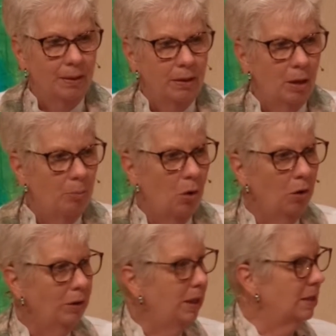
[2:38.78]
Now,
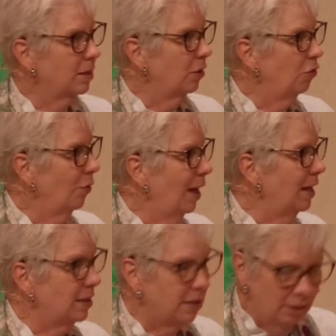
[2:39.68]
barley is a
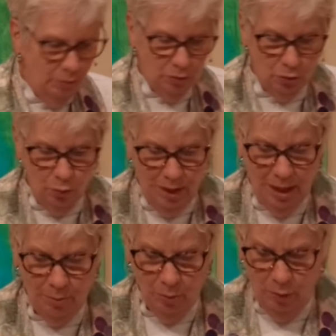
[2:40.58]
grain similar to
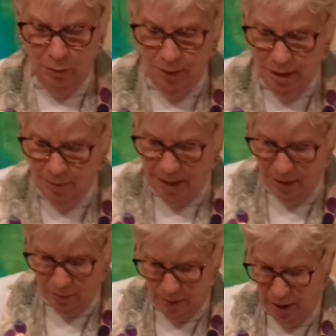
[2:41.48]
wheat, but when we read about in
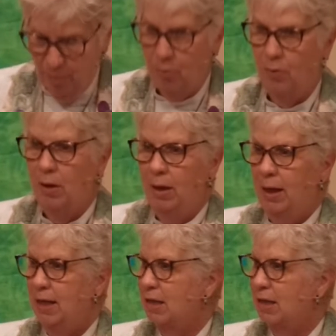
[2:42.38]
the Bible, it's